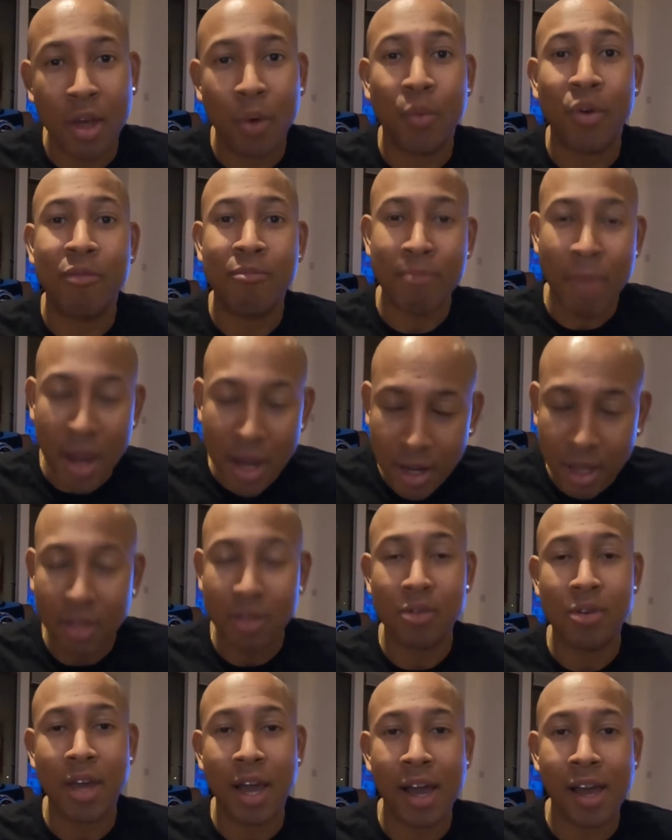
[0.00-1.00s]
We made it,
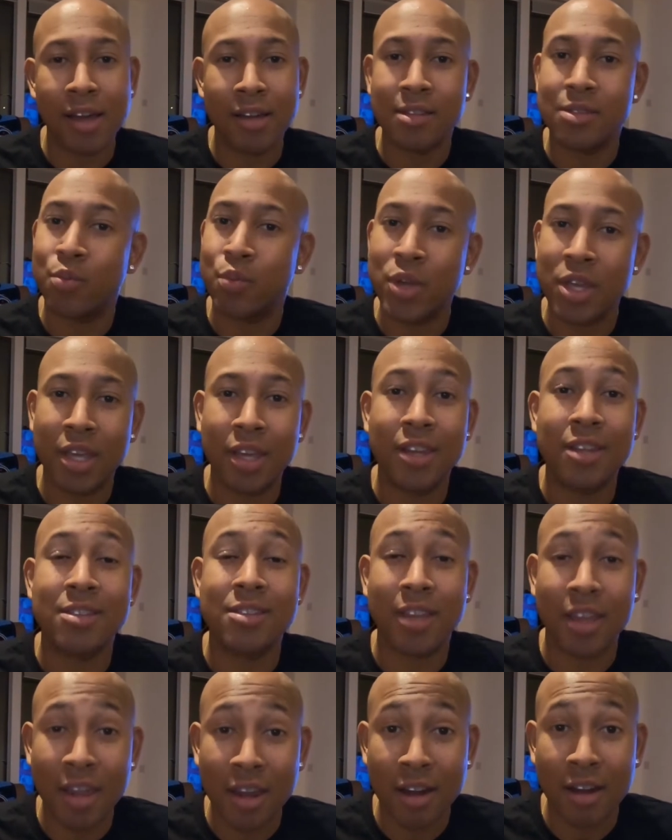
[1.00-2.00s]
you guys. Weekend is
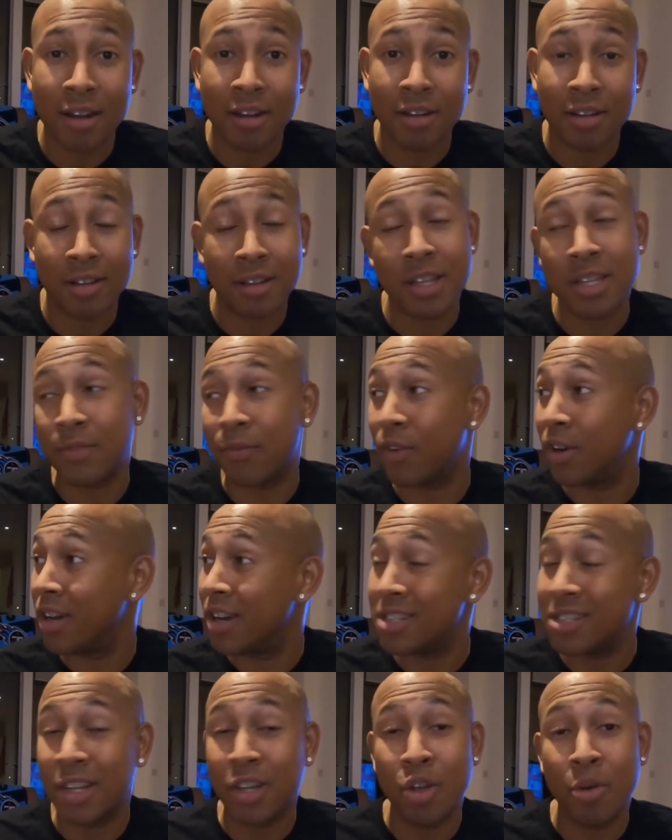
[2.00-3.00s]
here, at least for
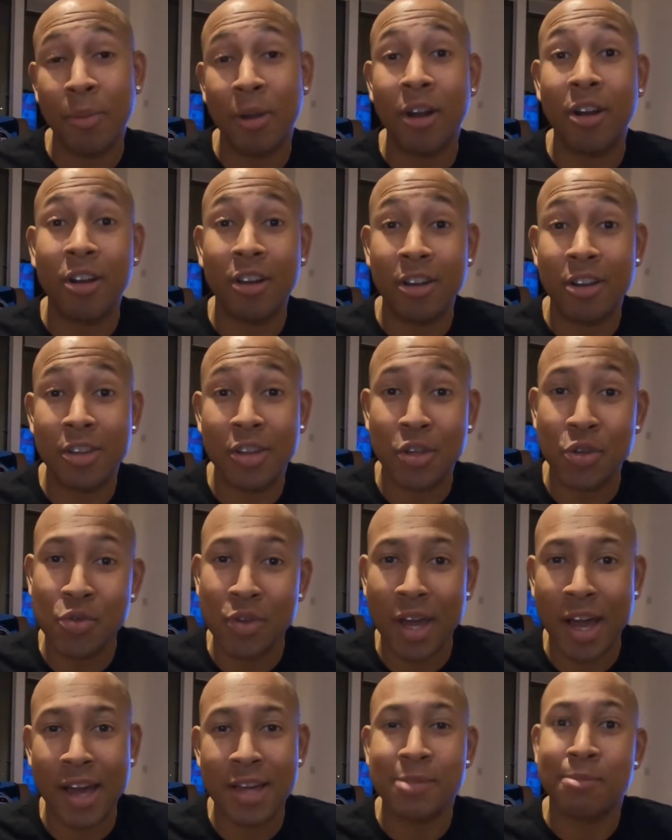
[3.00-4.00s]
us, a little bit earlier than you
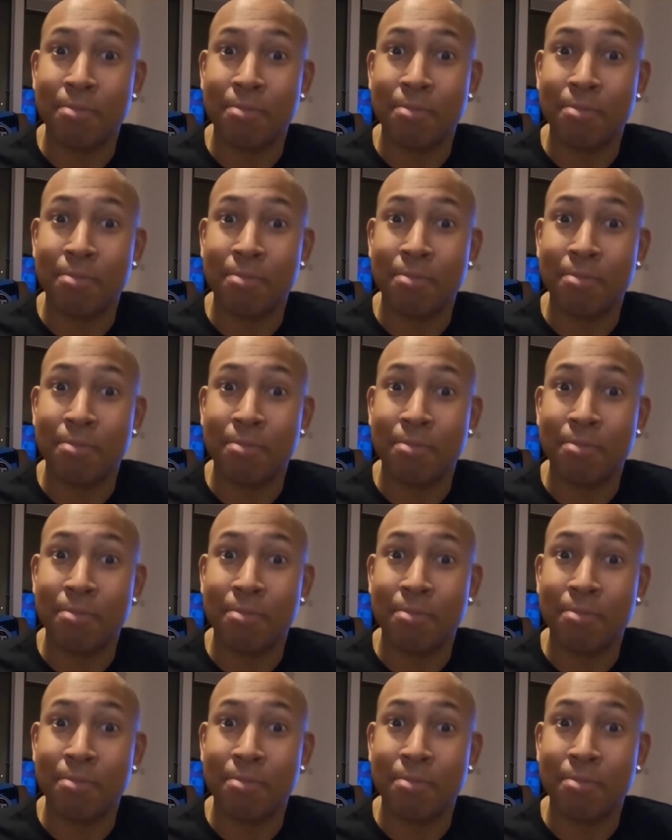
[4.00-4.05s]
guys,